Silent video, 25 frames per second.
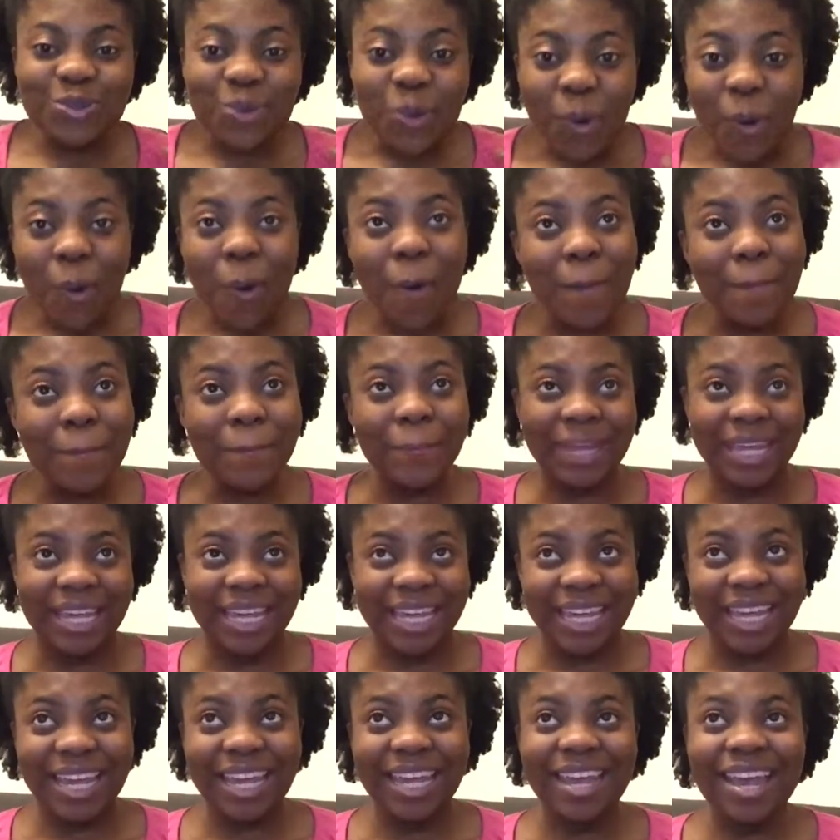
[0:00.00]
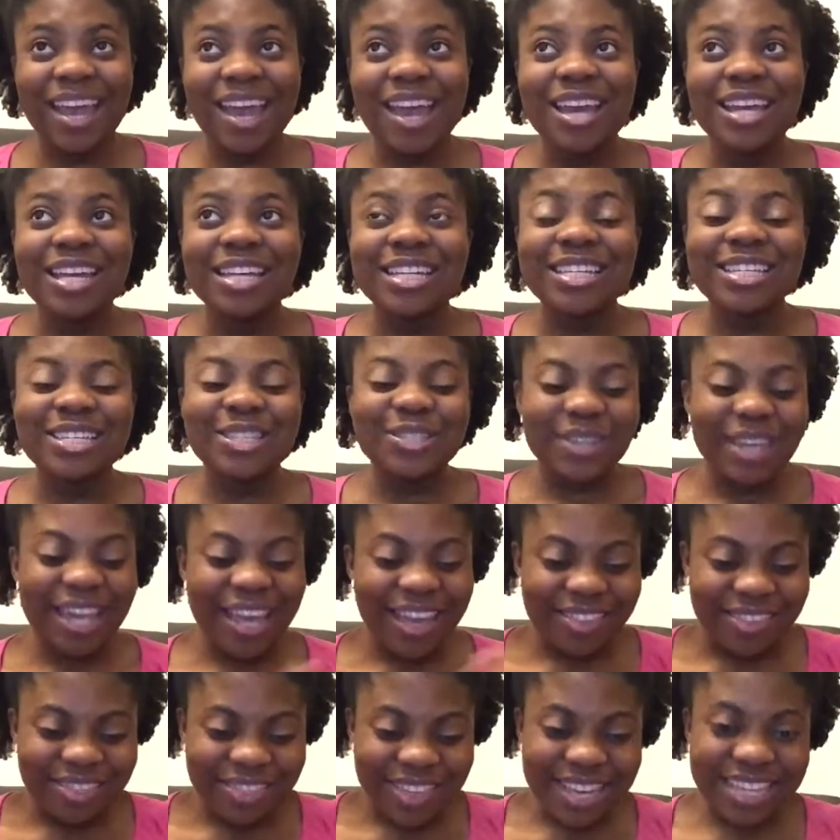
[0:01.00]
taught me to
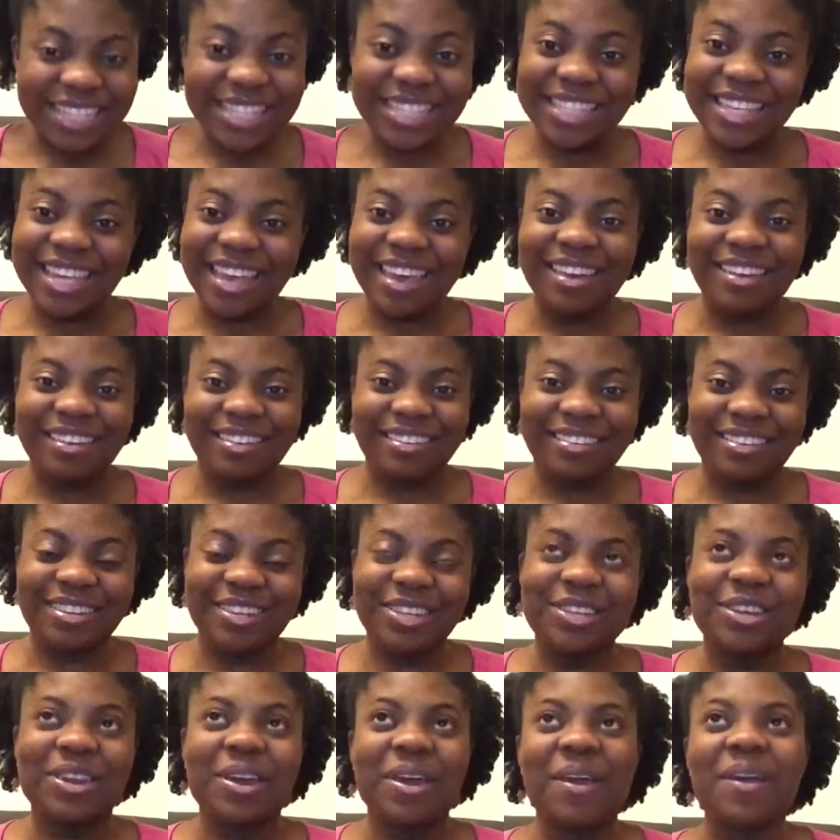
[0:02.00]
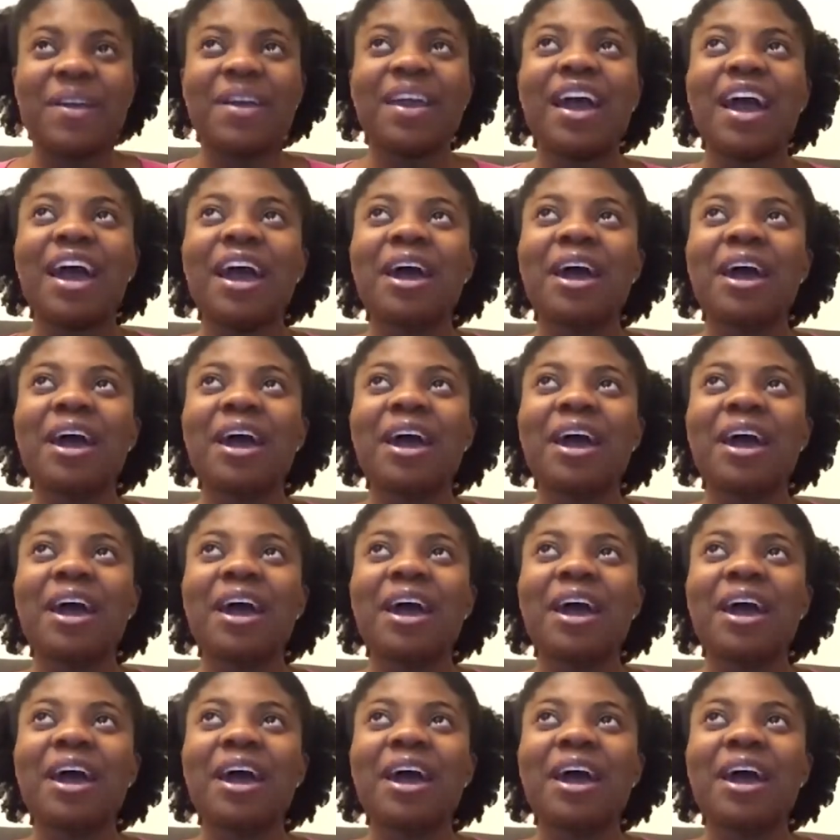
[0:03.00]
get a thick skin, you know.